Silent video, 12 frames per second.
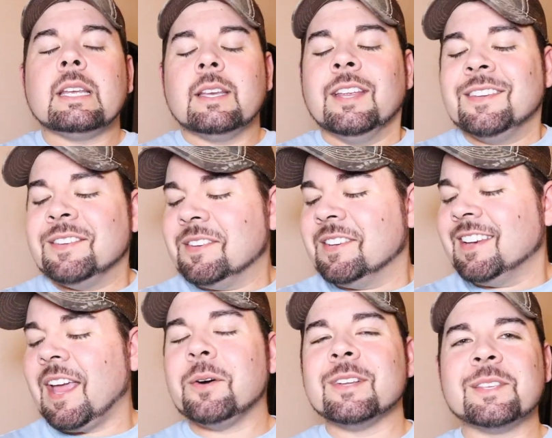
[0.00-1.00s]
and
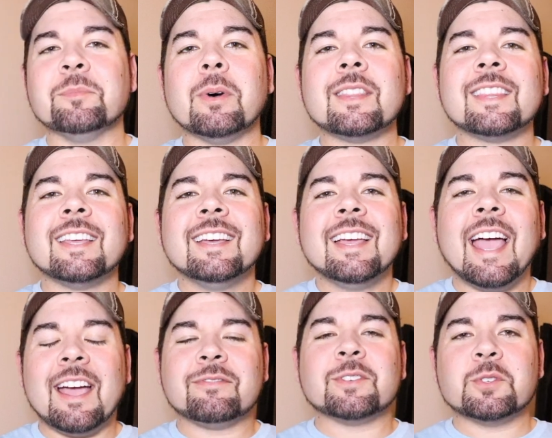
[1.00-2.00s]
now it's a month
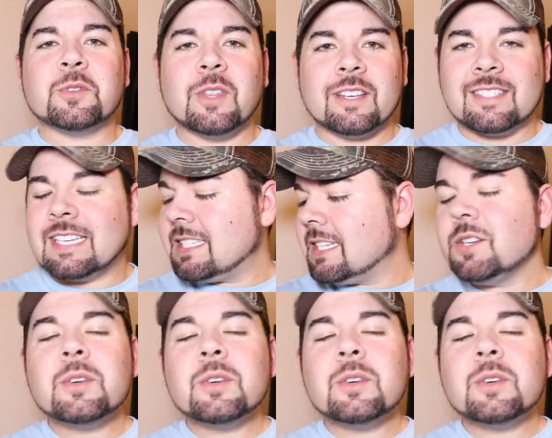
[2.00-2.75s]
after 2018,